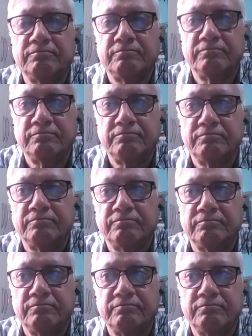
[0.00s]

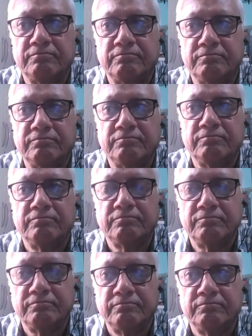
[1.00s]

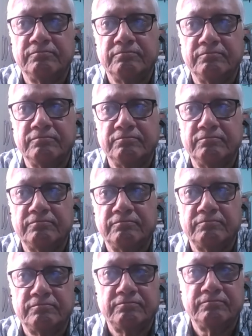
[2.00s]

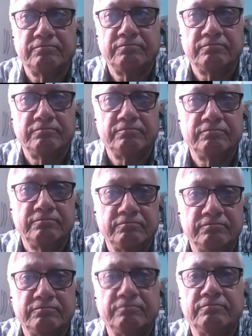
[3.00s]

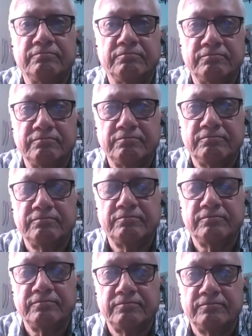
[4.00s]

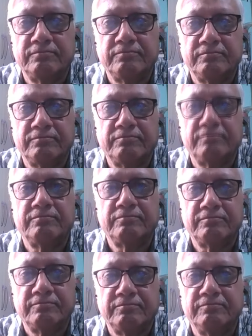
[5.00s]

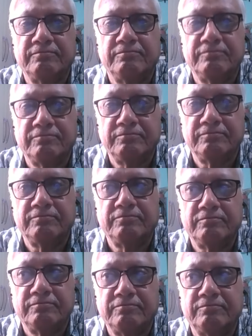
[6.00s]

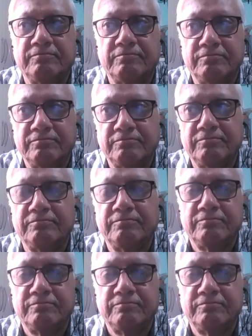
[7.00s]
This person isn't speaking.